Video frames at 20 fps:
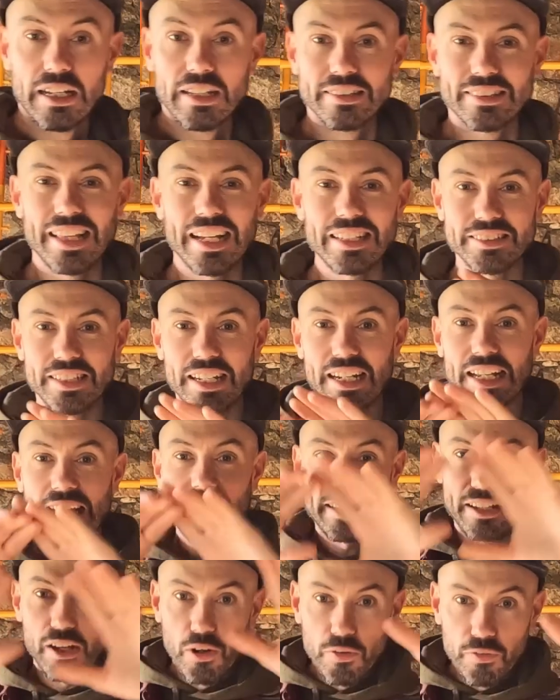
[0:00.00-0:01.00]
that's going to
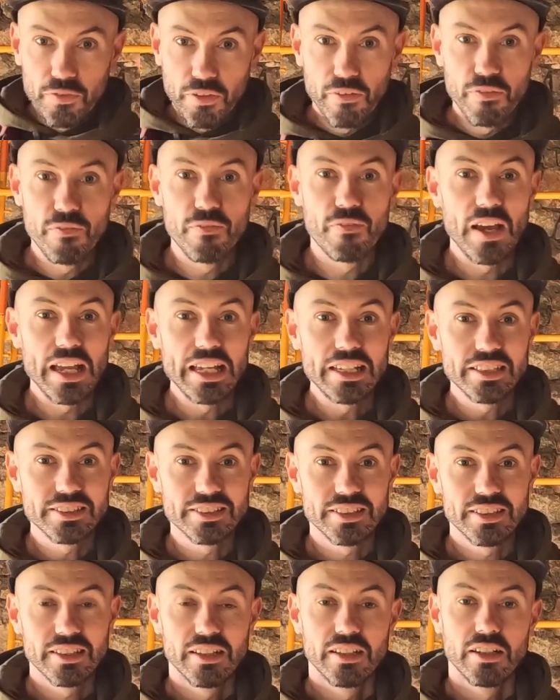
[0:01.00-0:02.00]
get it off the
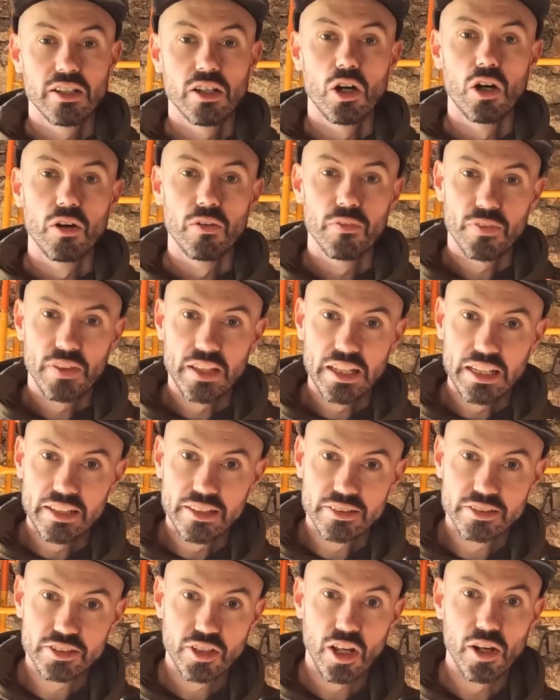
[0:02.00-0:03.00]
face of the
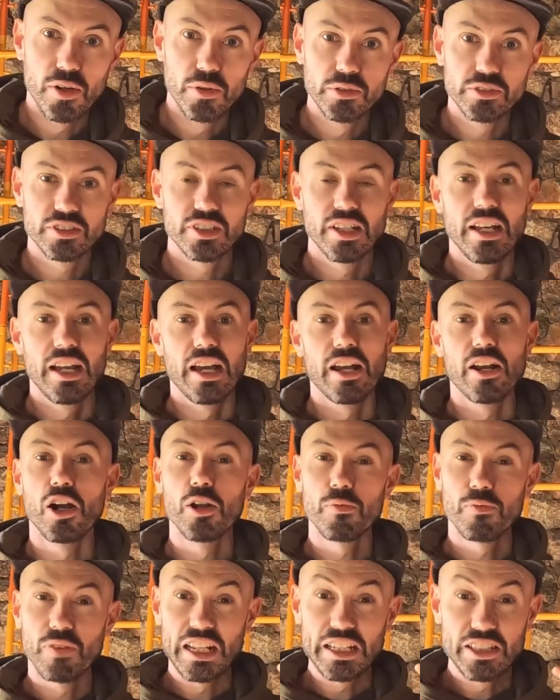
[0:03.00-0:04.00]
stones and
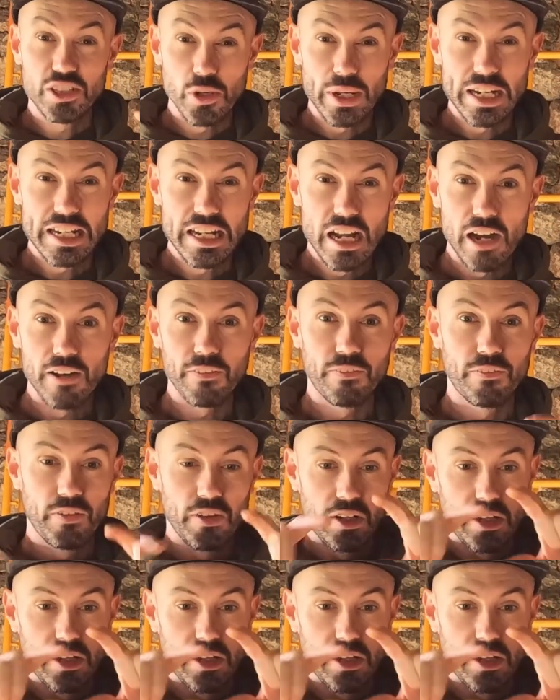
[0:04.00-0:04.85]
hopefully do enough